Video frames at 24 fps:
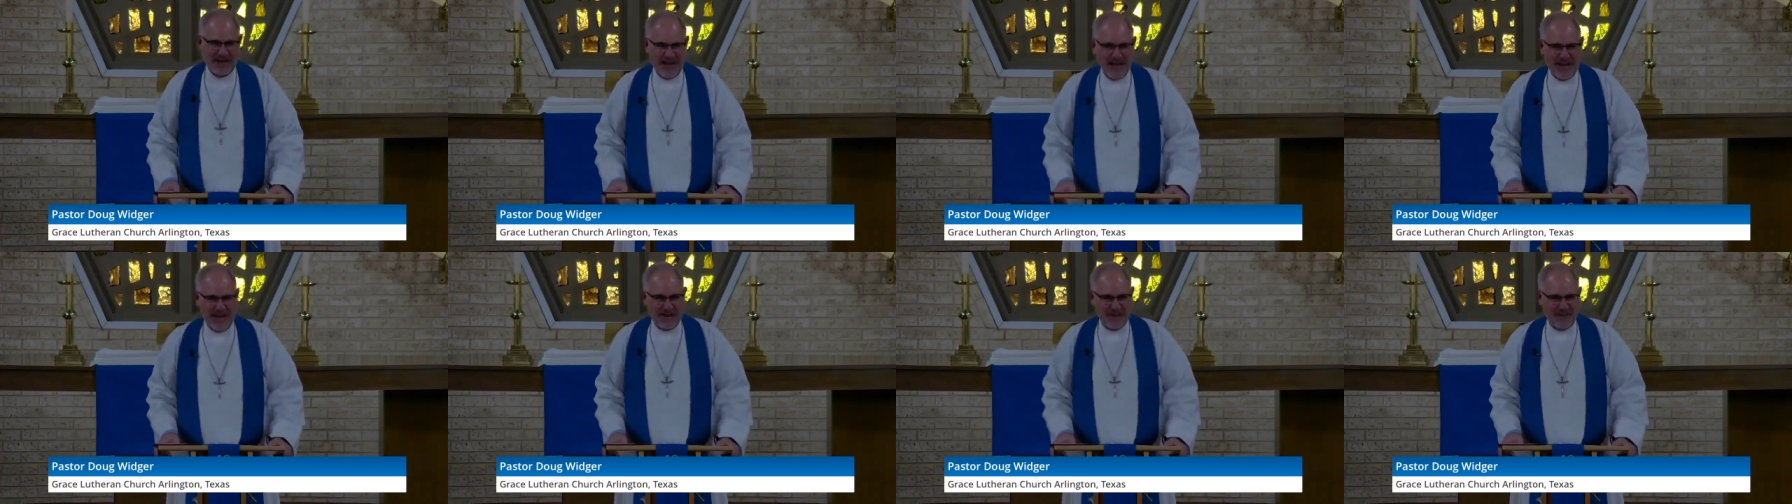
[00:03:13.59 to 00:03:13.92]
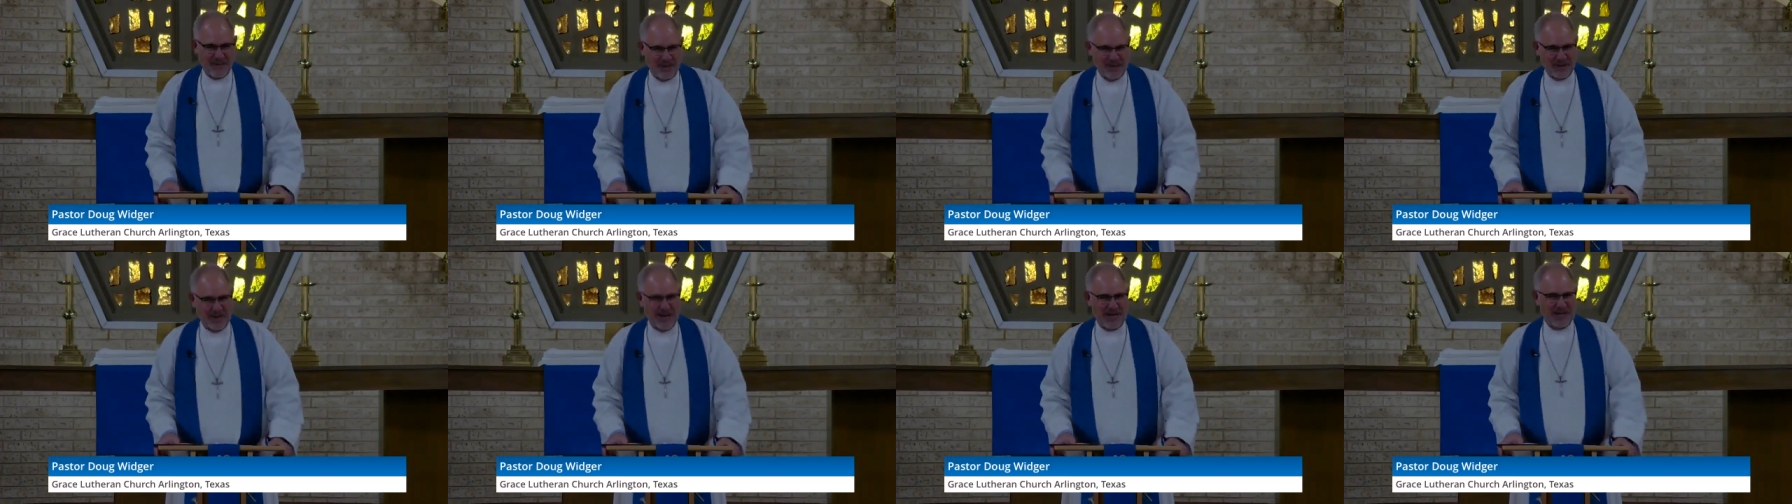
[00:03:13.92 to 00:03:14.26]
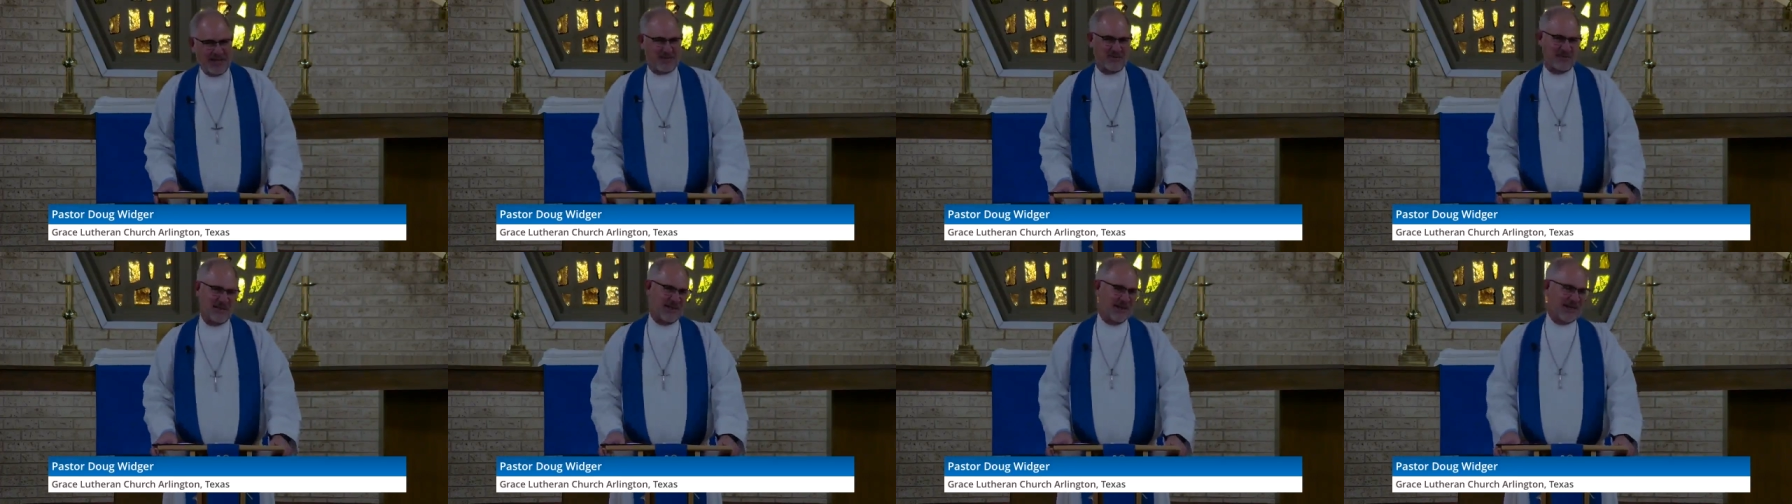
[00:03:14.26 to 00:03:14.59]
and we
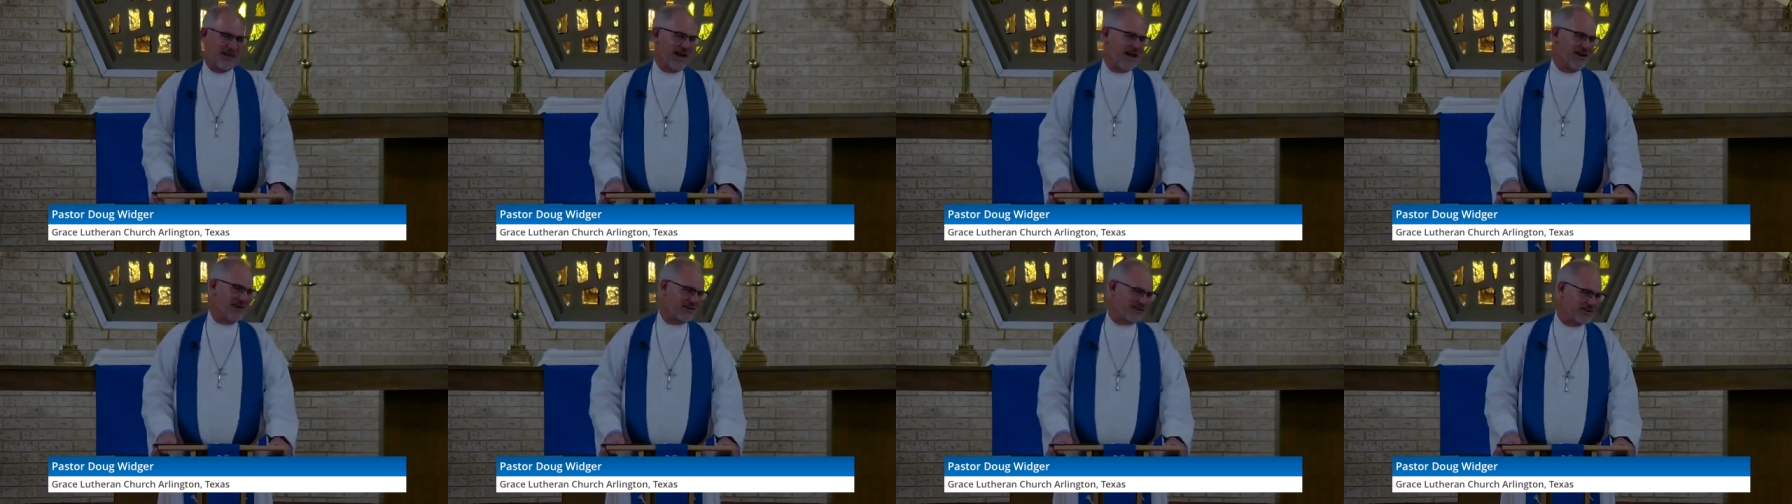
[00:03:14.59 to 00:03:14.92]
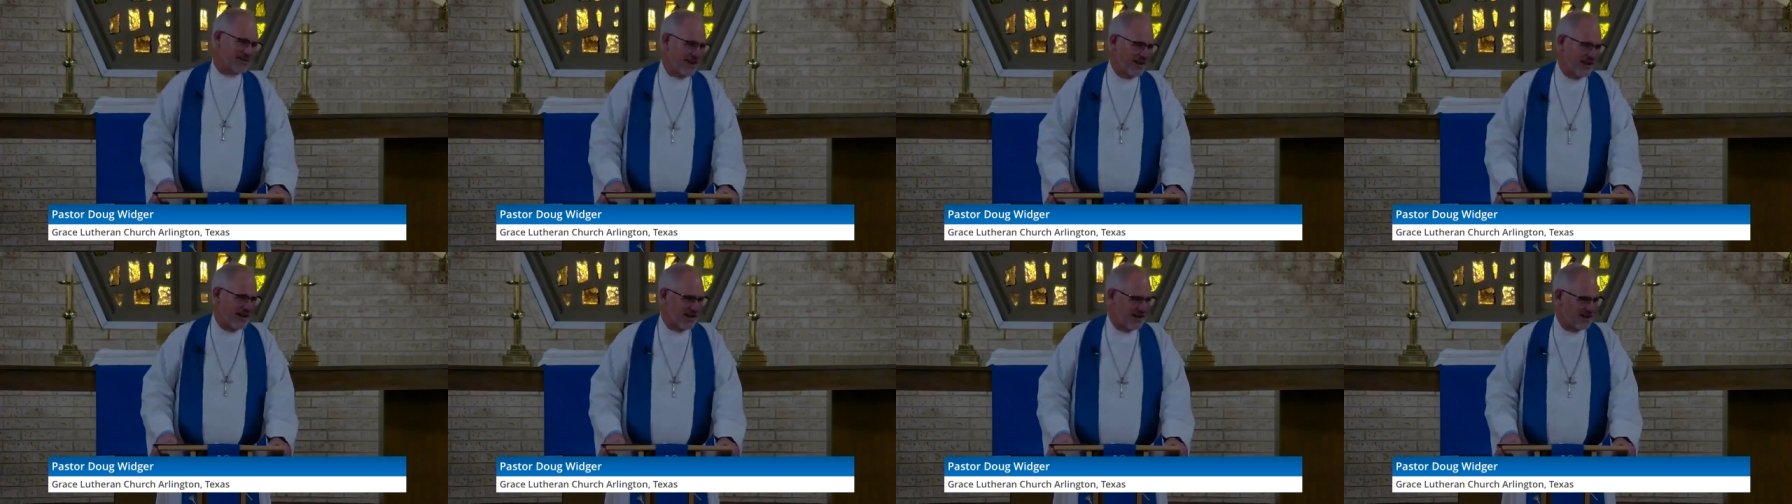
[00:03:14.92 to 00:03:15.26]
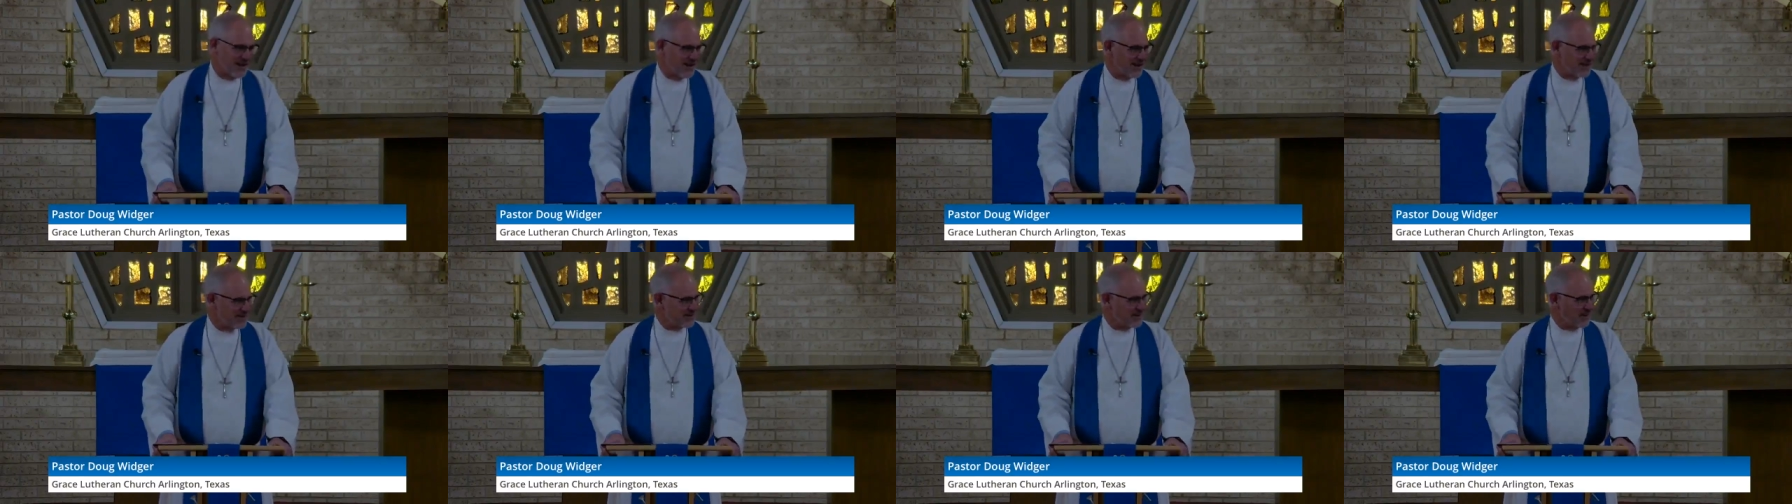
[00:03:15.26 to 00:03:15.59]
liked being outside,
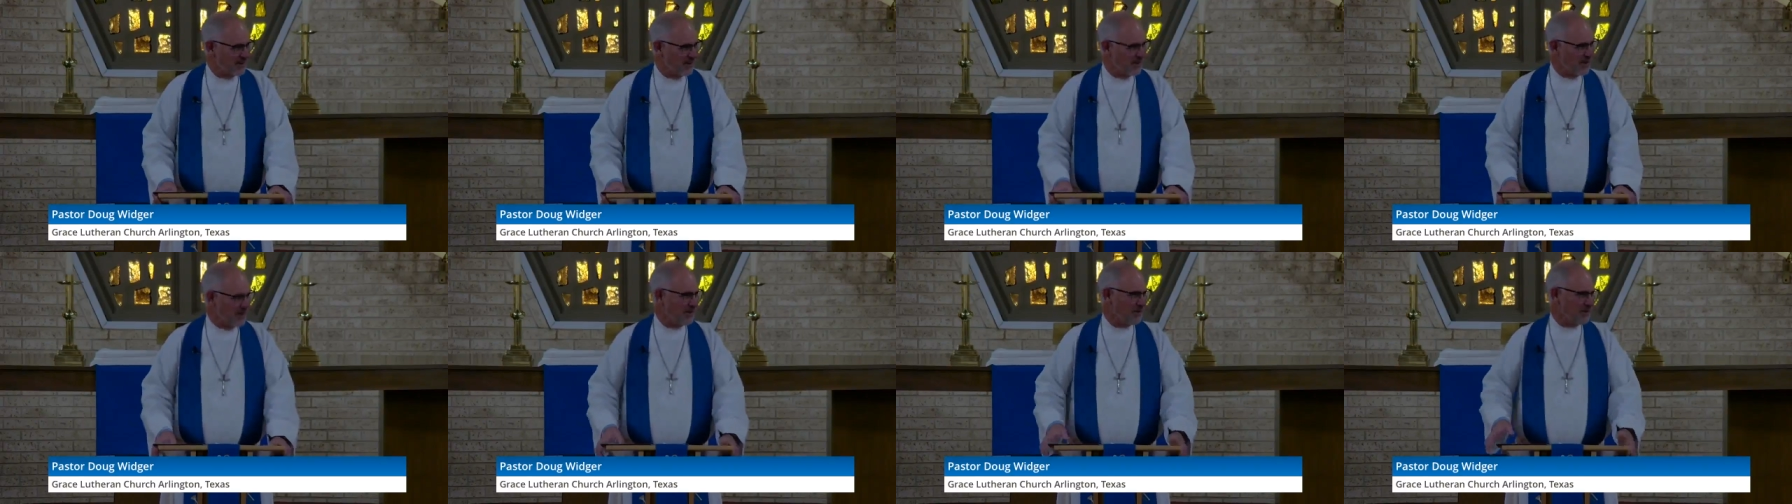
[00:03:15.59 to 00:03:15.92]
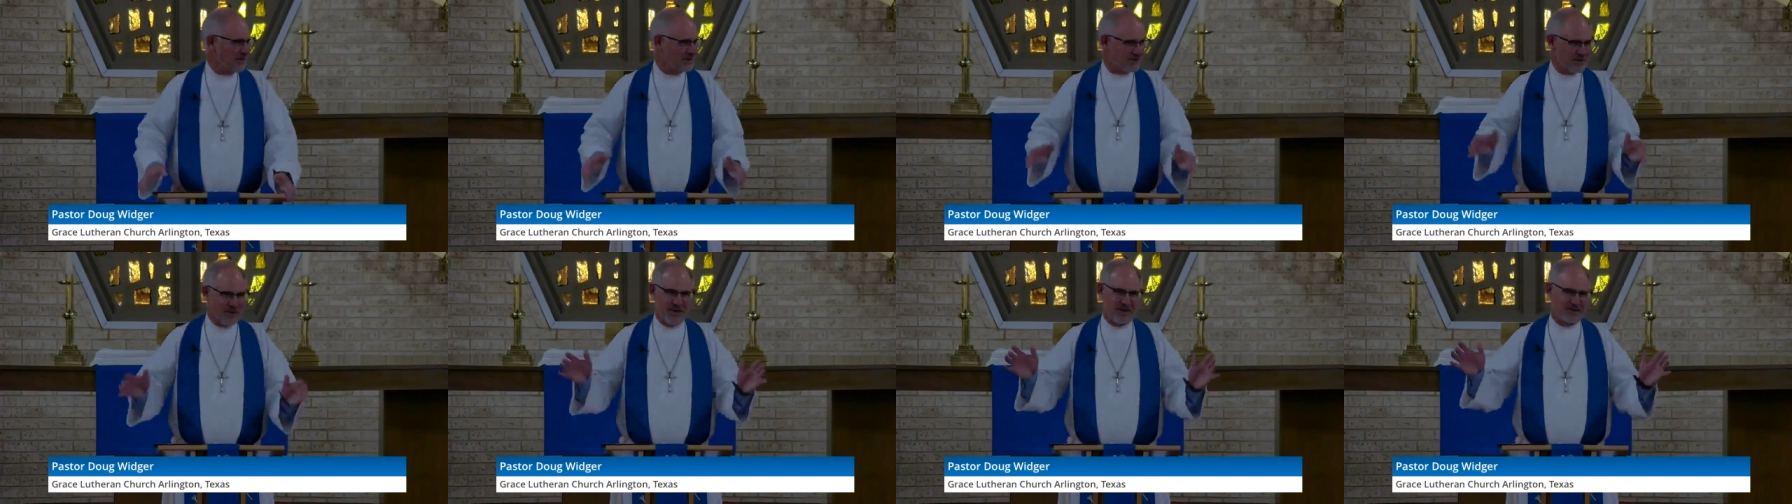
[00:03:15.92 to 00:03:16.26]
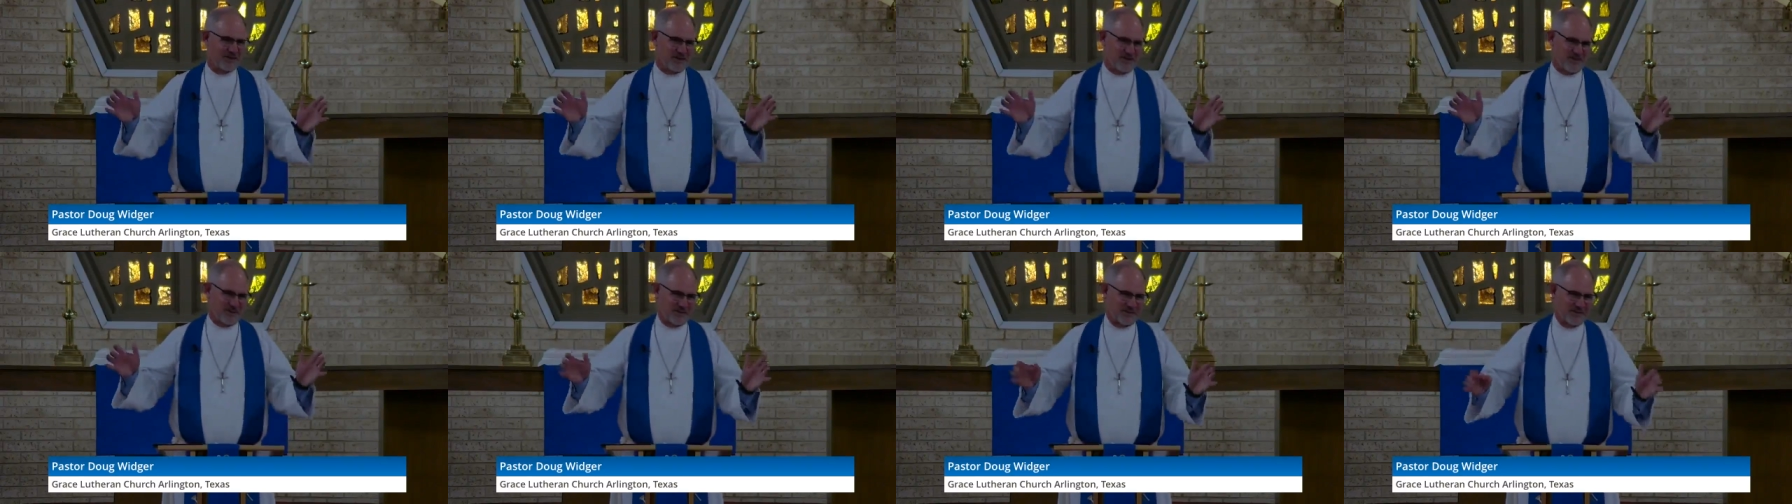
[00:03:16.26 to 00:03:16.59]
and so it was
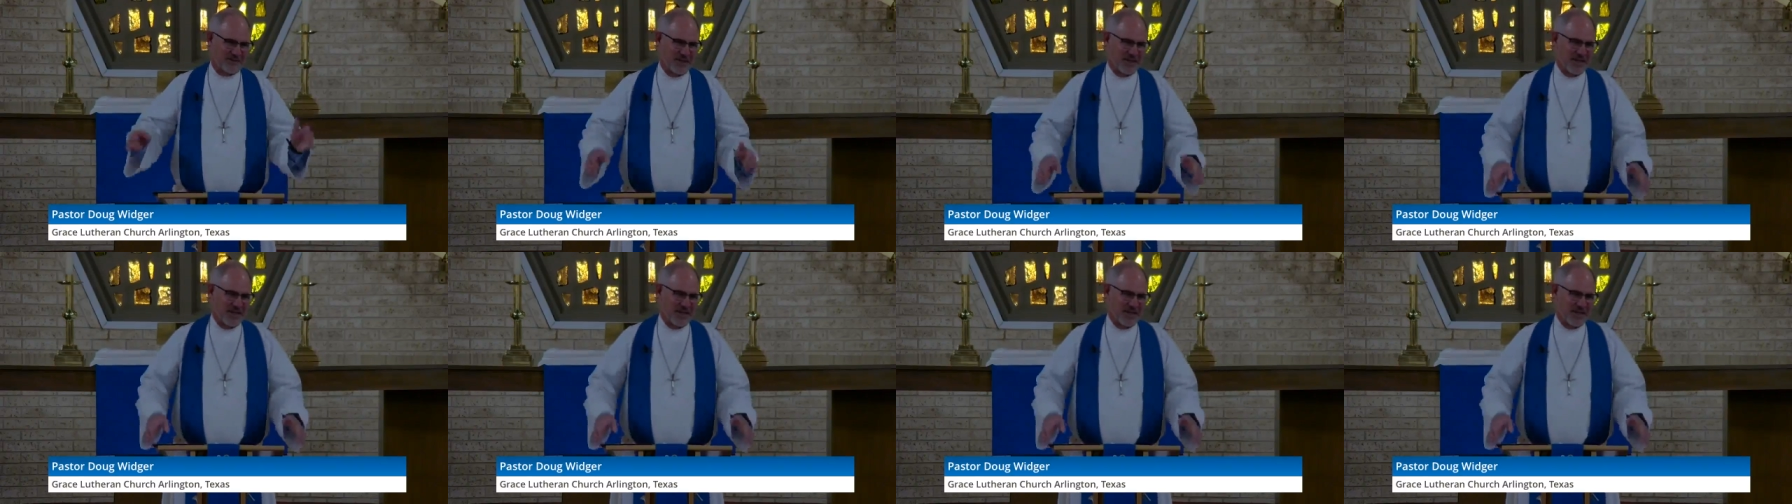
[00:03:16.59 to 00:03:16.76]
awesome.